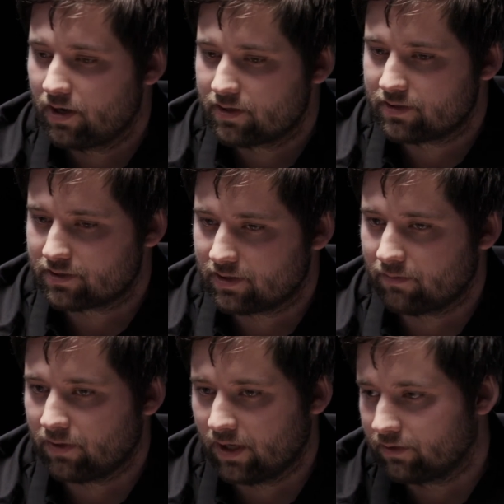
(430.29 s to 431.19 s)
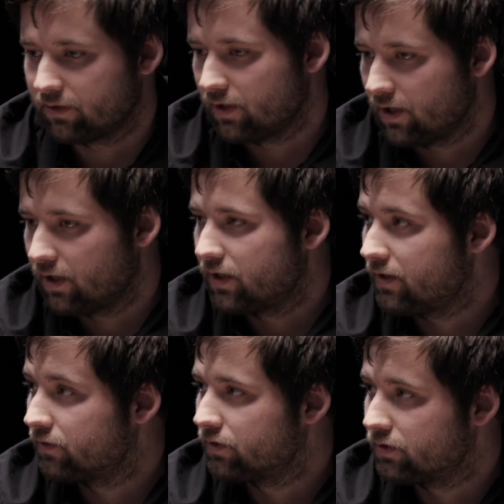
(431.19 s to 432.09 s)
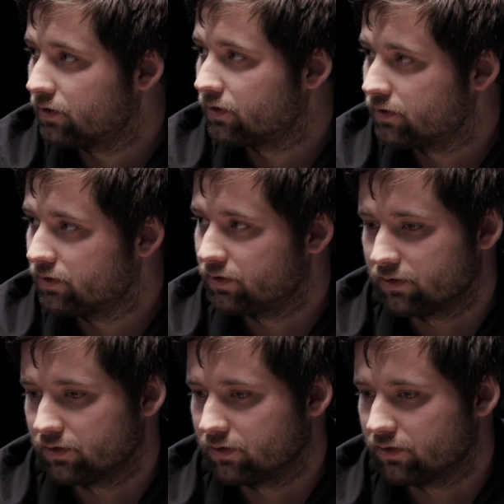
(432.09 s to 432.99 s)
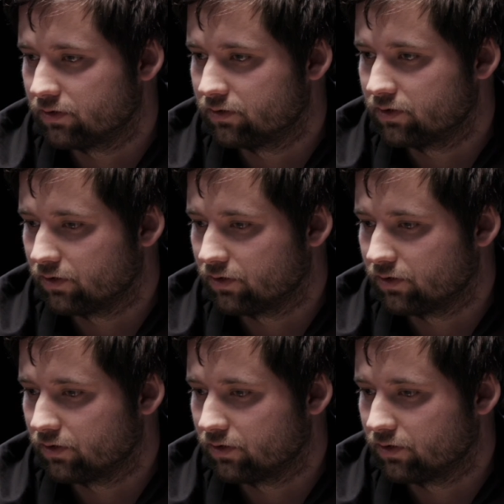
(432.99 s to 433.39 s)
system, and even the